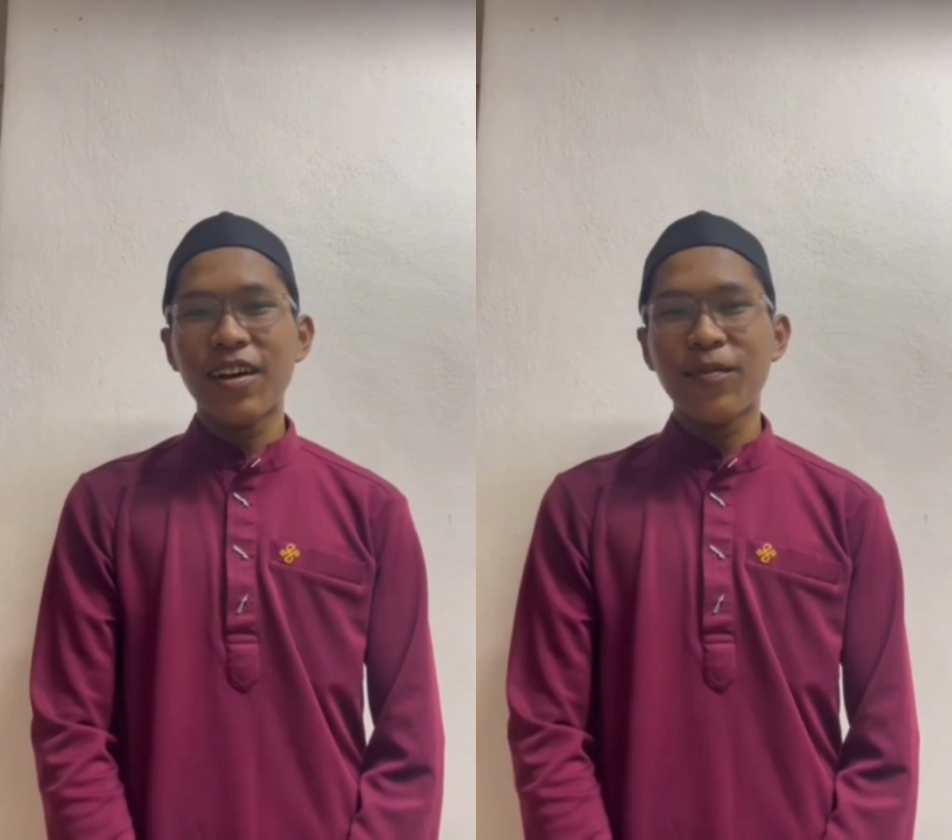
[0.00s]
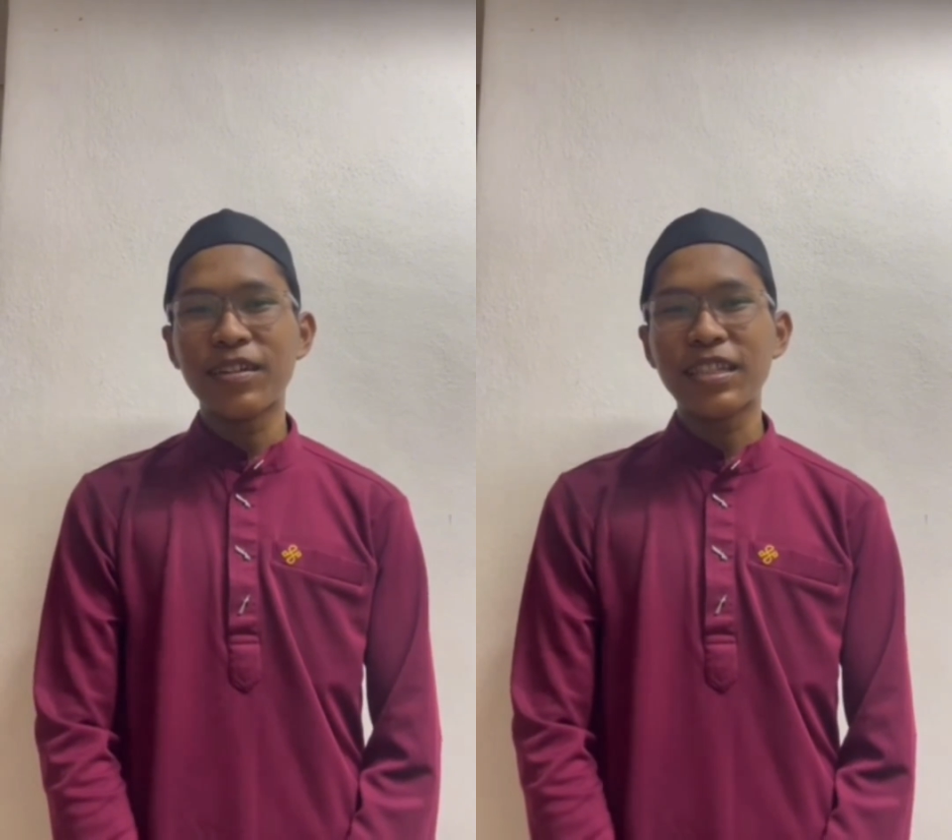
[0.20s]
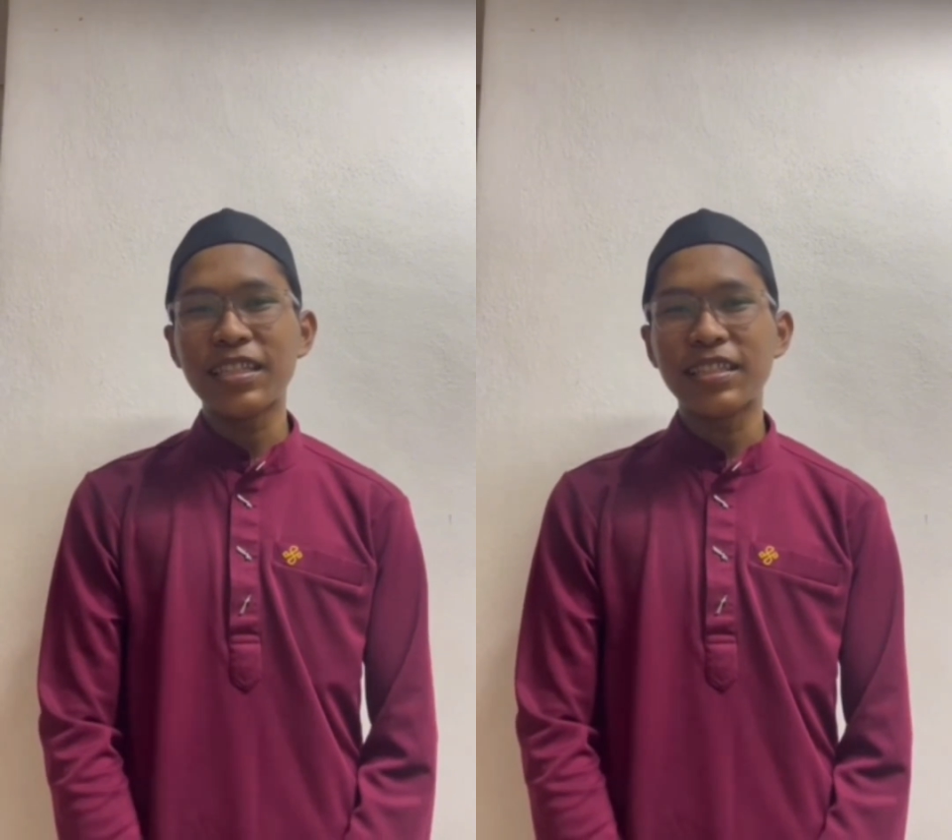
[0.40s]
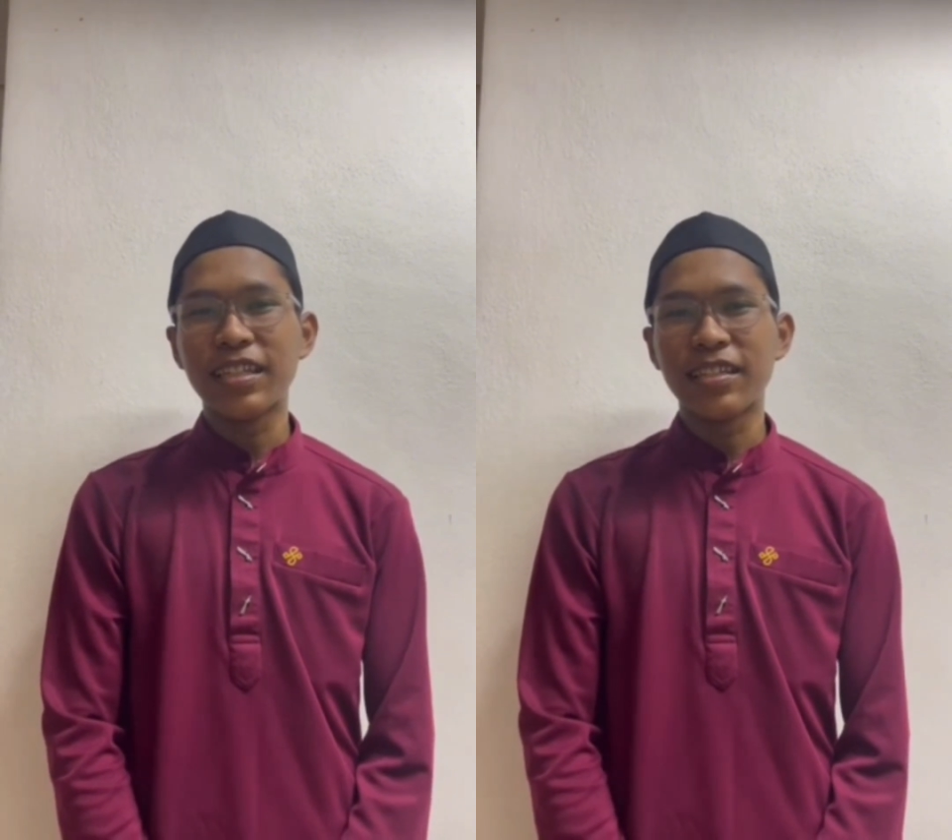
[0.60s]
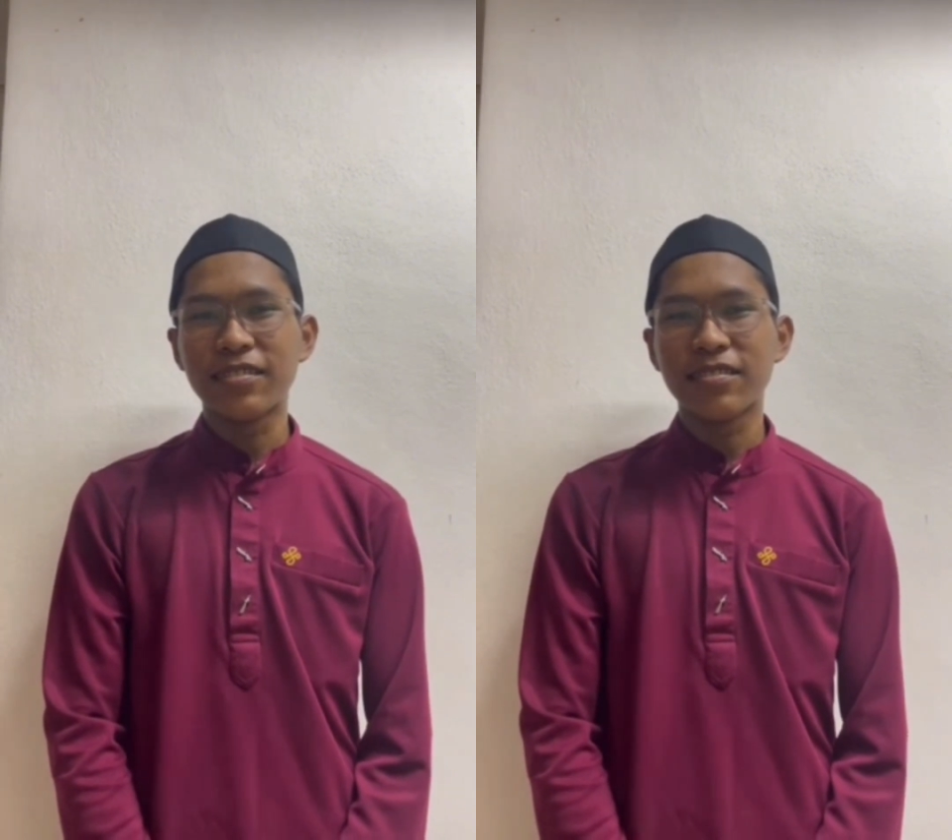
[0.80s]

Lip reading: protection.